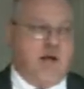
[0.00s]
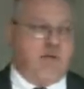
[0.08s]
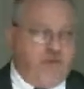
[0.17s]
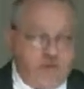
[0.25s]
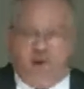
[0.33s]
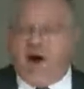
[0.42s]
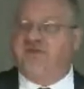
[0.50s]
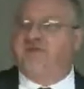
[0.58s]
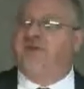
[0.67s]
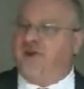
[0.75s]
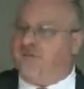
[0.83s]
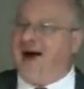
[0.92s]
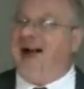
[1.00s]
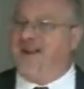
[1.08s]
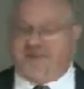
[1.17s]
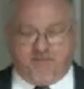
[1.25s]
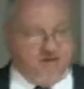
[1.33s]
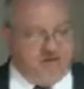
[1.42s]
And when the apostle
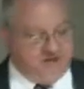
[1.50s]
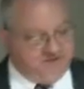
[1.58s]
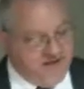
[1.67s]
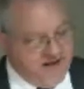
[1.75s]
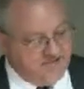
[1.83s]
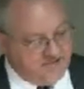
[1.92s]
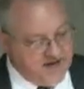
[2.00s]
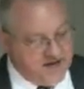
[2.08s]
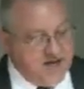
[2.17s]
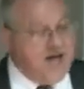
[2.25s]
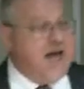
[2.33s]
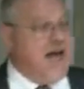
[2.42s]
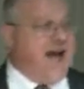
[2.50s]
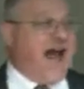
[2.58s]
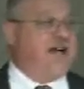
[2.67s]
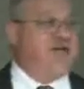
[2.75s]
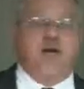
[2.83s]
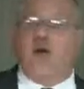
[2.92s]
defines some of these things, then he
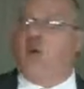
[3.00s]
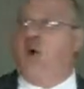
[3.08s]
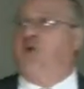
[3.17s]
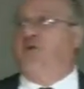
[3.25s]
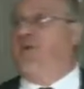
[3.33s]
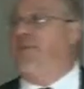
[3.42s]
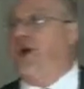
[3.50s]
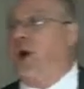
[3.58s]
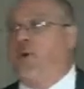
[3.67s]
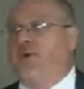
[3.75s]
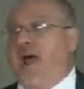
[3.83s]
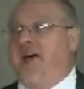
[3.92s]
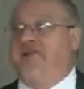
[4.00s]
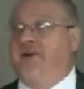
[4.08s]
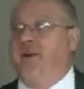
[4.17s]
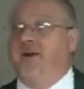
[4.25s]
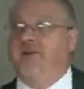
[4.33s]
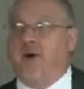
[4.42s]
actually quotes from the Old
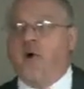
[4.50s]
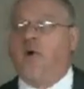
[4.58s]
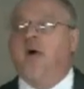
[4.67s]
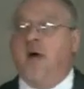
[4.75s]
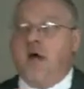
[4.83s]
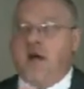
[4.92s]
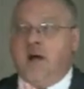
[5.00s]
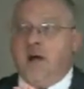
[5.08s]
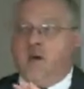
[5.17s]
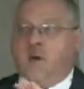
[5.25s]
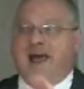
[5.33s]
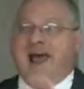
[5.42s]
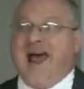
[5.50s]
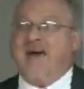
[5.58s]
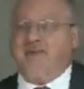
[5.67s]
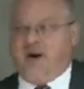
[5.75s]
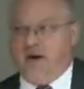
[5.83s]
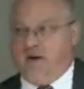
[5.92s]
Testament. So we
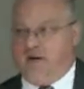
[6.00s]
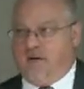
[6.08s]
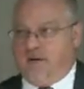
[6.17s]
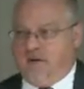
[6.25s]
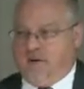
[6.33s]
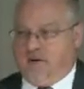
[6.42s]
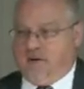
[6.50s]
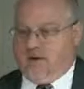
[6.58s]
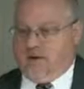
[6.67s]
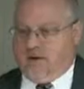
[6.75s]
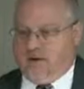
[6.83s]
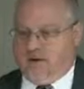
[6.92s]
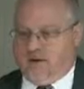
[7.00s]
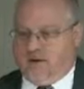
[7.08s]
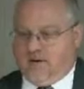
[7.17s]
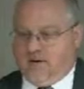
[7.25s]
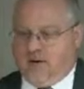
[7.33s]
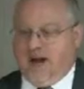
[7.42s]
have here
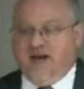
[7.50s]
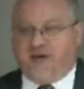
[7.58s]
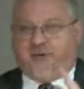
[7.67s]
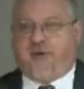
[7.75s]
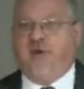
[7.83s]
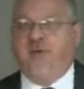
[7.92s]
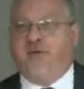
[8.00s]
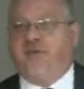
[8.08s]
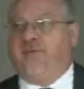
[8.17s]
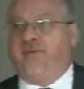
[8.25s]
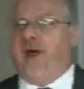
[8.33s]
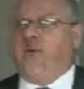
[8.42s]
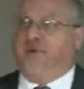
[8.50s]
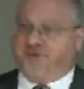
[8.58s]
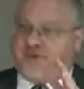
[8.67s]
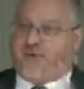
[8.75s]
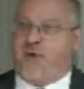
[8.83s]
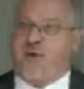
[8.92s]
a truth that
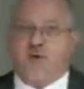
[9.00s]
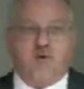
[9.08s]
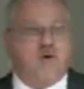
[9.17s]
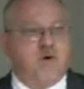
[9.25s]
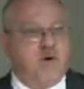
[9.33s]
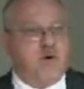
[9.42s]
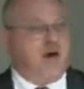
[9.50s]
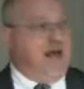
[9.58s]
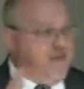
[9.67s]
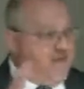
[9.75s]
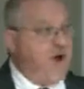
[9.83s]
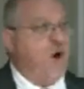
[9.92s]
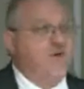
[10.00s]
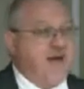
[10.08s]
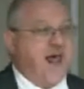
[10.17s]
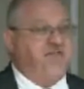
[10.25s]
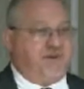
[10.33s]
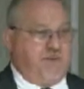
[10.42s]
was true in the Old
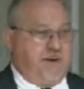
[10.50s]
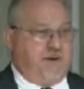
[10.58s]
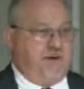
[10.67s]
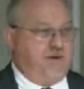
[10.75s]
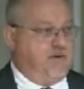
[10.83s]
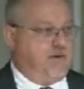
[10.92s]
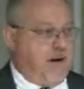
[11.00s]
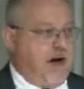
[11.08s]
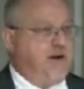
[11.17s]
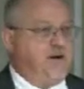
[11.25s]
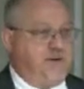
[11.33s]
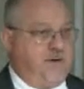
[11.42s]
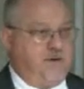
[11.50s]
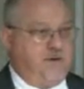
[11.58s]
Testament, right?